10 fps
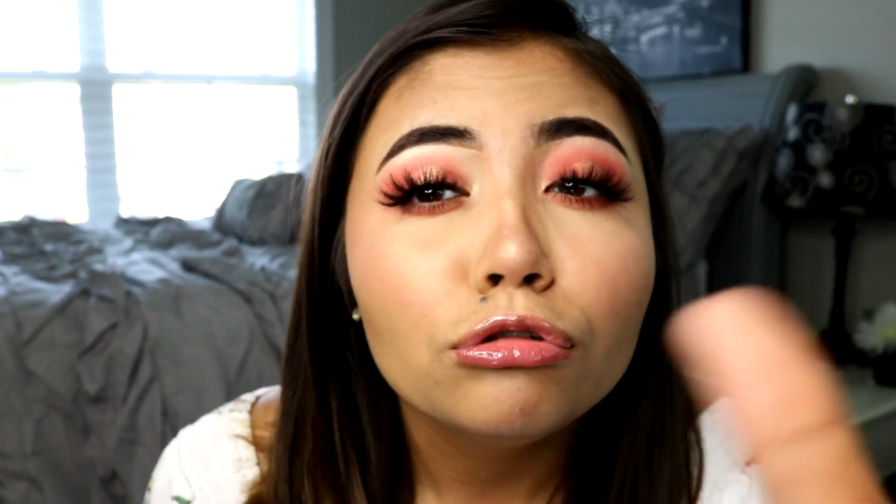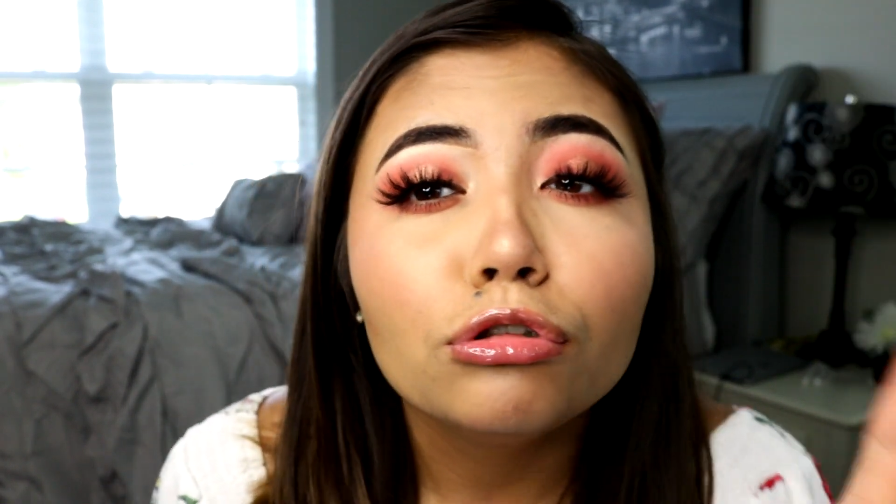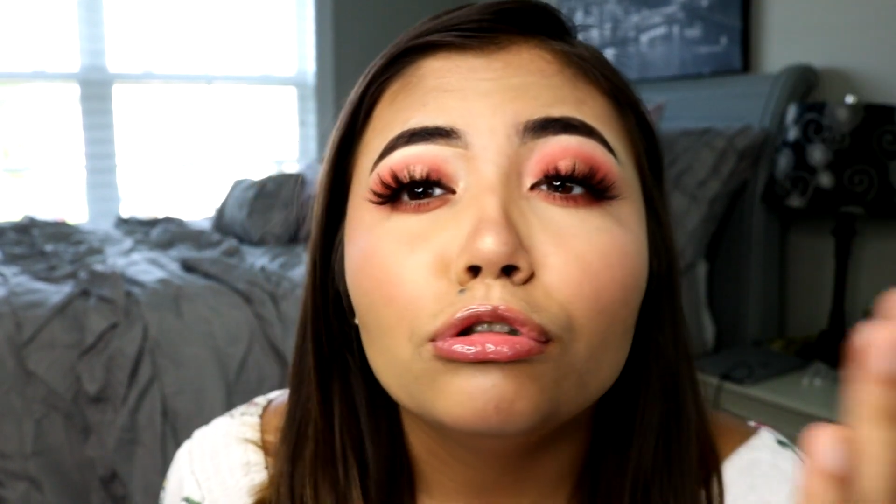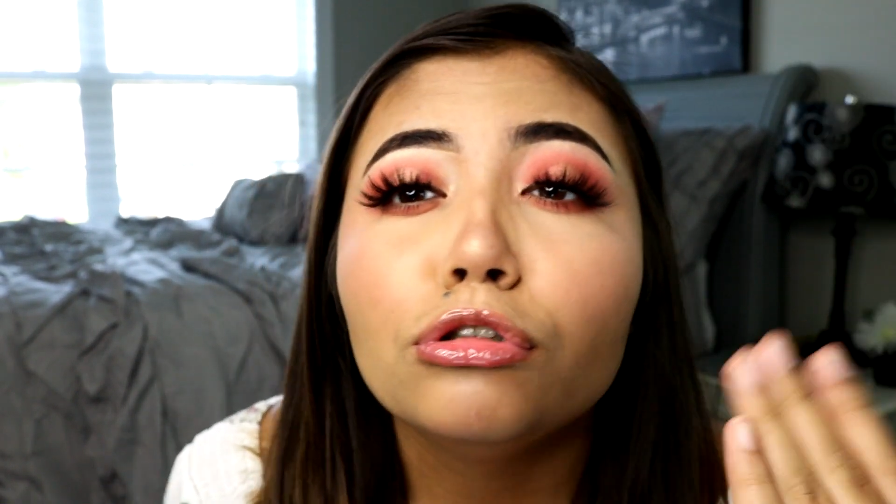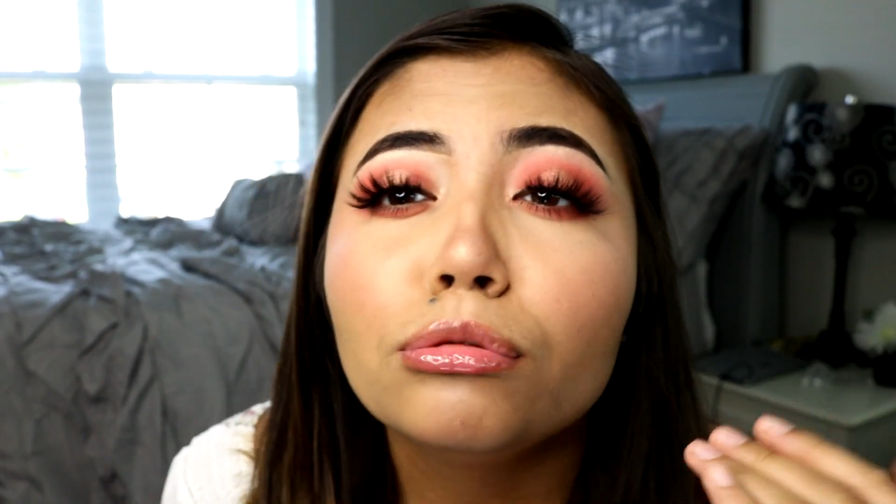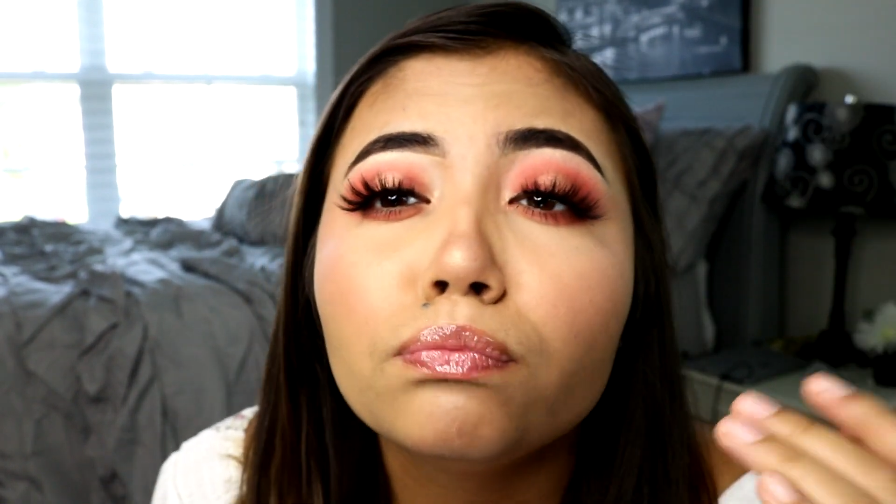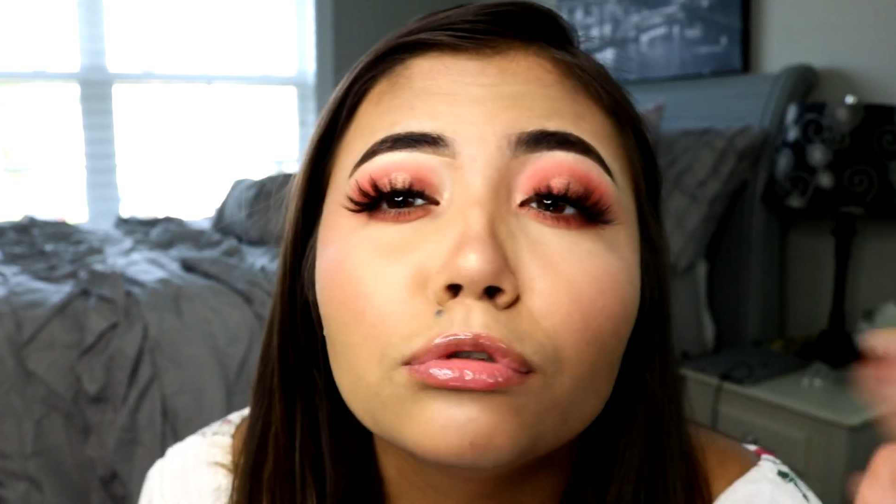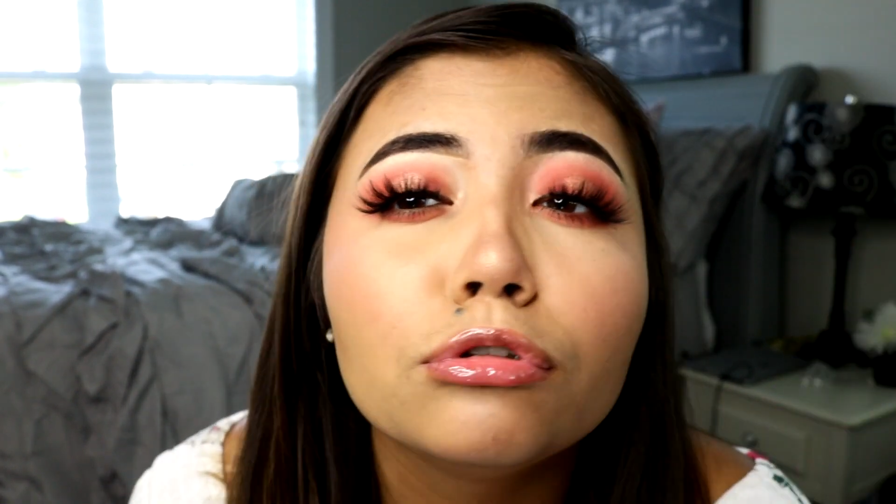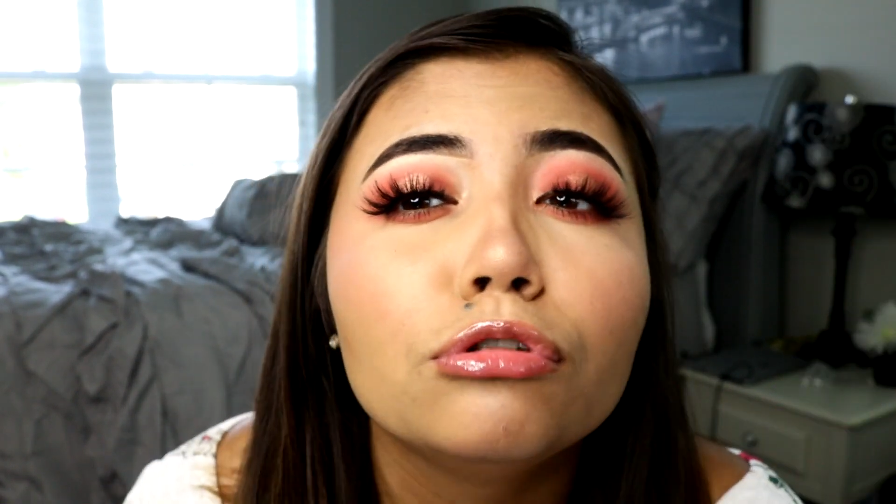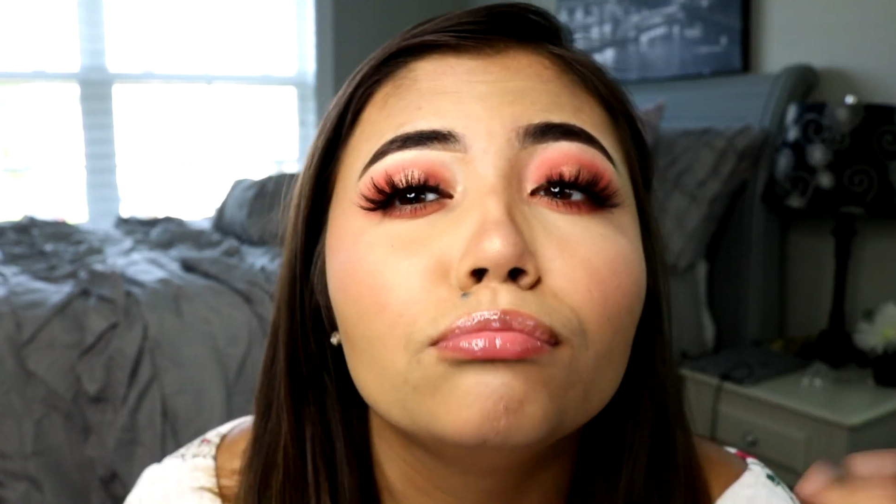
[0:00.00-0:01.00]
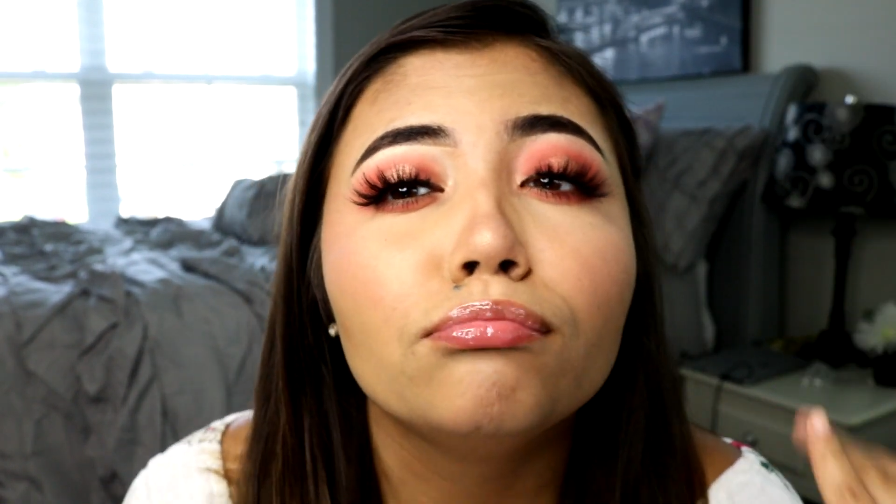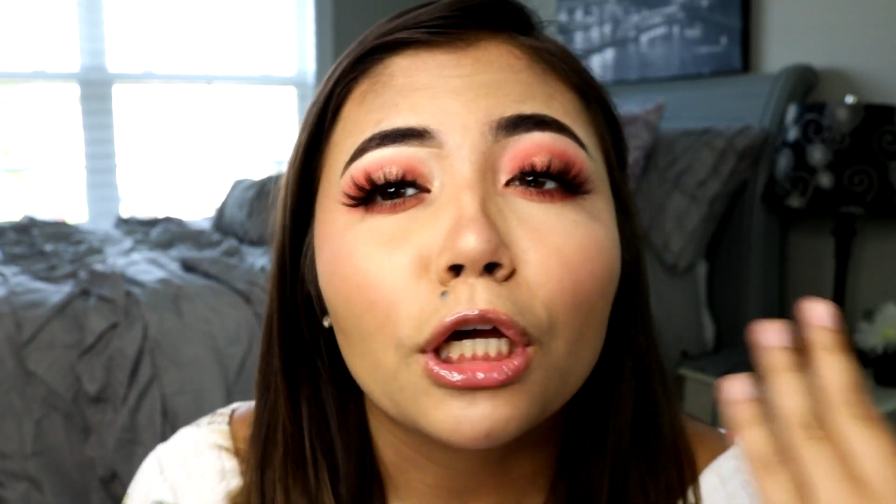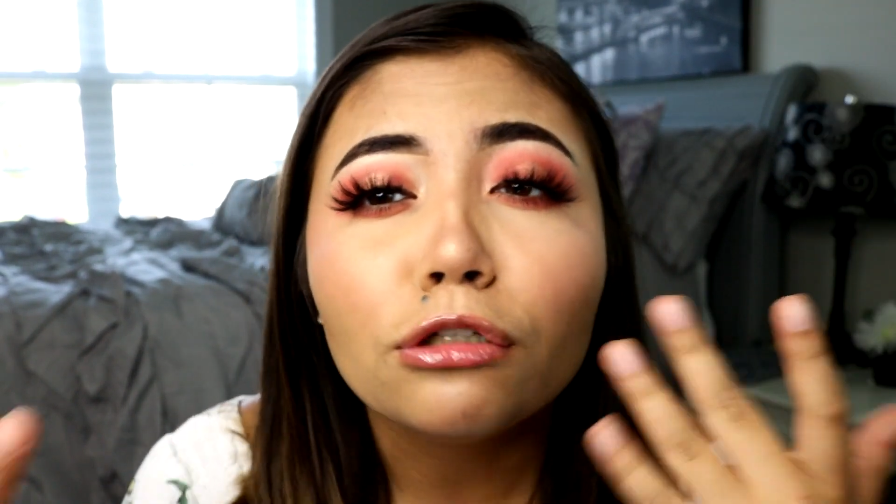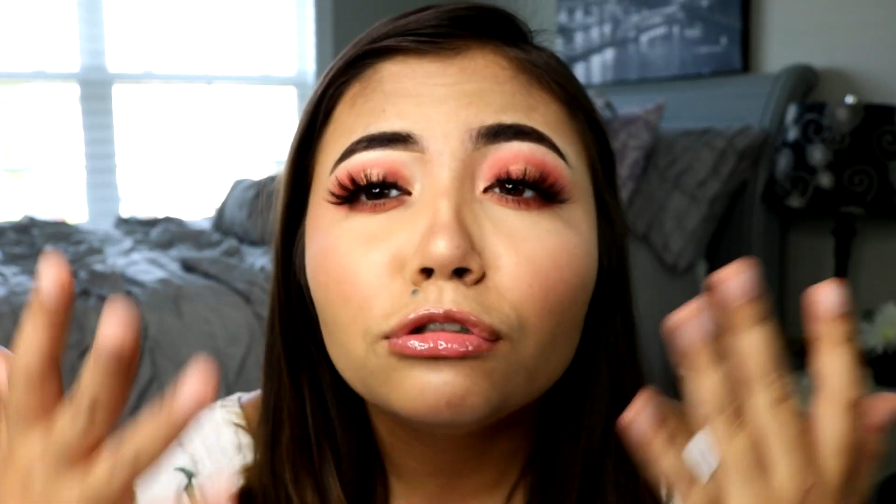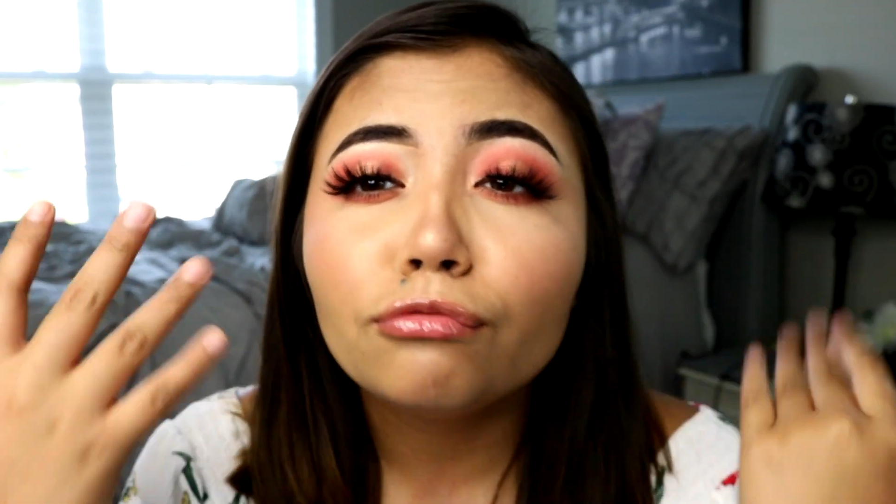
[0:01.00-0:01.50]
the lips, the mouth,